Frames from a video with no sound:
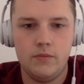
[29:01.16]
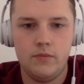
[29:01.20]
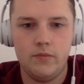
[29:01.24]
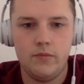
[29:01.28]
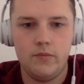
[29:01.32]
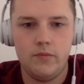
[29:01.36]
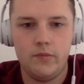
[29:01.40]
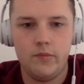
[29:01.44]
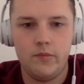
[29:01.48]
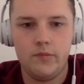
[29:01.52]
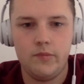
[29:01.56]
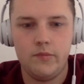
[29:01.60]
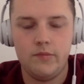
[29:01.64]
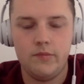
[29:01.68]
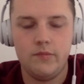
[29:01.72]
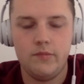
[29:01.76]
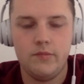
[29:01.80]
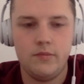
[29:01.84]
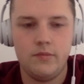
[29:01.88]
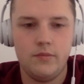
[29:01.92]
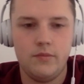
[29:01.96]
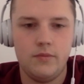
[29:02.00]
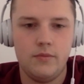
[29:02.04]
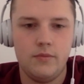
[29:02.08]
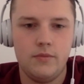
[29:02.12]

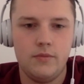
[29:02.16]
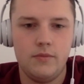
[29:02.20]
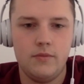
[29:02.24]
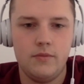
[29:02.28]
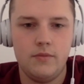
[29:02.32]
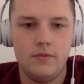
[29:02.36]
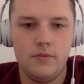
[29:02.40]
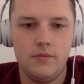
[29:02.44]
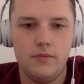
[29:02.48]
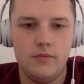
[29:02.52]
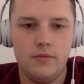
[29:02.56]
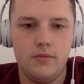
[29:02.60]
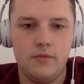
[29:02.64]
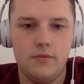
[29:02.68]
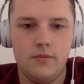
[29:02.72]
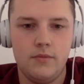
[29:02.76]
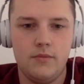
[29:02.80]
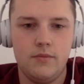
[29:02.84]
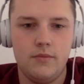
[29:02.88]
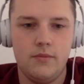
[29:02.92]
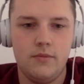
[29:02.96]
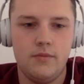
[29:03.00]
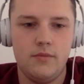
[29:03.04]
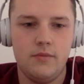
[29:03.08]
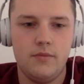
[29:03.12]

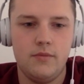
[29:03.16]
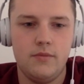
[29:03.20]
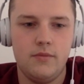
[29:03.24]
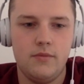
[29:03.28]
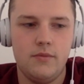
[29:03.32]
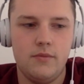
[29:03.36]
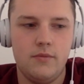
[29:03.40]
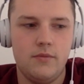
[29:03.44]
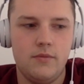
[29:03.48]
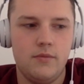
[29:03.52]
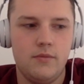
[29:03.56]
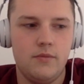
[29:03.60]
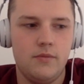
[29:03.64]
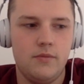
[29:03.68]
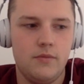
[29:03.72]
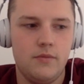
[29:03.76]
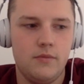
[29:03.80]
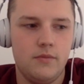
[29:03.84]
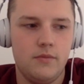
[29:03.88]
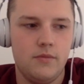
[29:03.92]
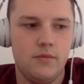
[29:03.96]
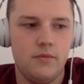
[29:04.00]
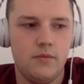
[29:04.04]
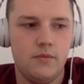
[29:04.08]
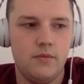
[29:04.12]

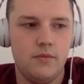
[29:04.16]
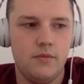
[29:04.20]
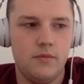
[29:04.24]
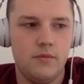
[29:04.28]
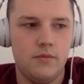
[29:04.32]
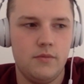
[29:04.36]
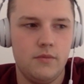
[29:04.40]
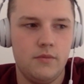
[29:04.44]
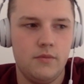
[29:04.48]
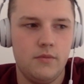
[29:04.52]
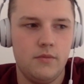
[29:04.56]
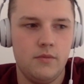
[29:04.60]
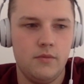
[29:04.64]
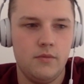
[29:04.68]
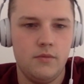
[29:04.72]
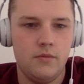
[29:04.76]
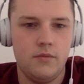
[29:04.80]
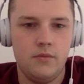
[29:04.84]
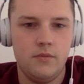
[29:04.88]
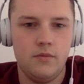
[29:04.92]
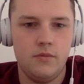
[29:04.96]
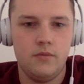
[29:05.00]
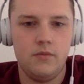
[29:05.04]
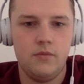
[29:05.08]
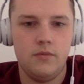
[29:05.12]

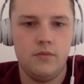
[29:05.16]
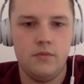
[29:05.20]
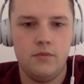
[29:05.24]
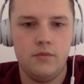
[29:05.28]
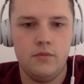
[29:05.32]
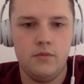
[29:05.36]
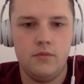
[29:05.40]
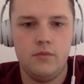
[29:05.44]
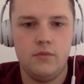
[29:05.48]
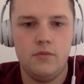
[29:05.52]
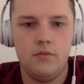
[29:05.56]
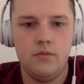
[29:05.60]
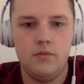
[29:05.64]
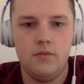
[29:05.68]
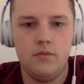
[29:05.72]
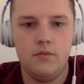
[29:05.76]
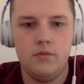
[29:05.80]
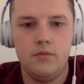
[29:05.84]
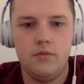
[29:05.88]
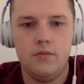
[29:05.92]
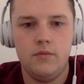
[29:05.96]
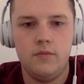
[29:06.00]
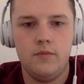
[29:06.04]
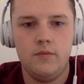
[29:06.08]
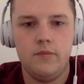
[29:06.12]

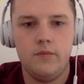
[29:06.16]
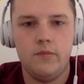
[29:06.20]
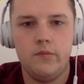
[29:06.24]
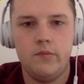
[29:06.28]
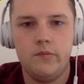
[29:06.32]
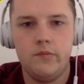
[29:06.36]
(not speaking)